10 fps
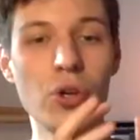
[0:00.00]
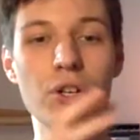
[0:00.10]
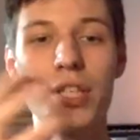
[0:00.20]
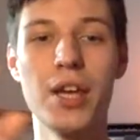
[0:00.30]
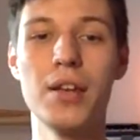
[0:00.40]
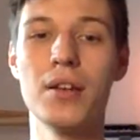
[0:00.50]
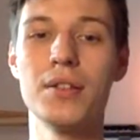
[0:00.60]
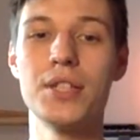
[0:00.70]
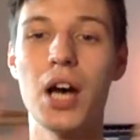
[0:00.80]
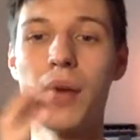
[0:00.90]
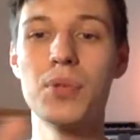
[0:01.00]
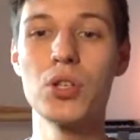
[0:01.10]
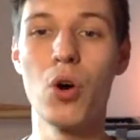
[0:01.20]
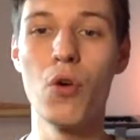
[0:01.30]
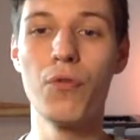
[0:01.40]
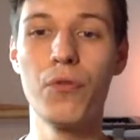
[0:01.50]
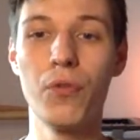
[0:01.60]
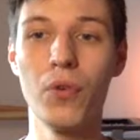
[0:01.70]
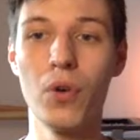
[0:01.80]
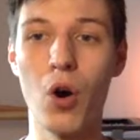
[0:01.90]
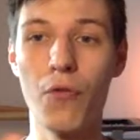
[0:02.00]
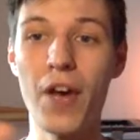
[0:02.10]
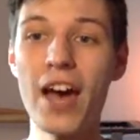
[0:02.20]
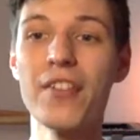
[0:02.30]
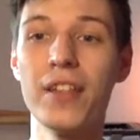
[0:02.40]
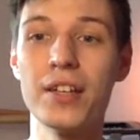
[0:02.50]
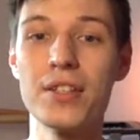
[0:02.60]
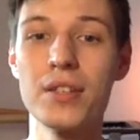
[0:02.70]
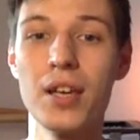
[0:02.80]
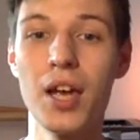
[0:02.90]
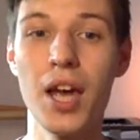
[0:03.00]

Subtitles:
certain types of athletes,